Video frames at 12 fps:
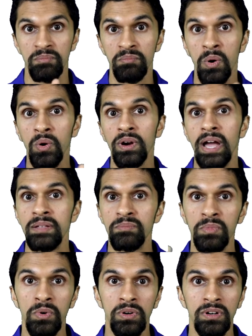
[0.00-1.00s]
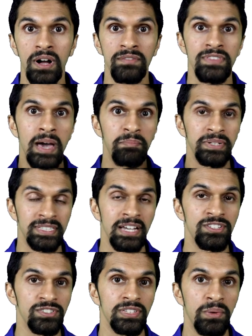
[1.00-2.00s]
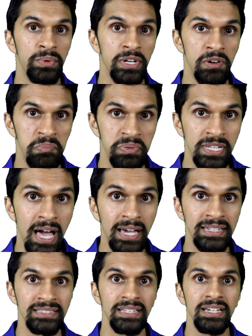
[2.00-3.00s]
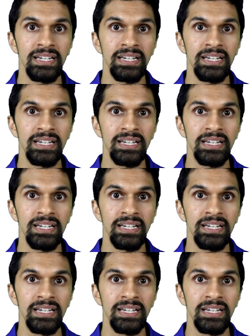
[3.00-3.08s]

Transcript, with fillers: More and more of that potential that we are applying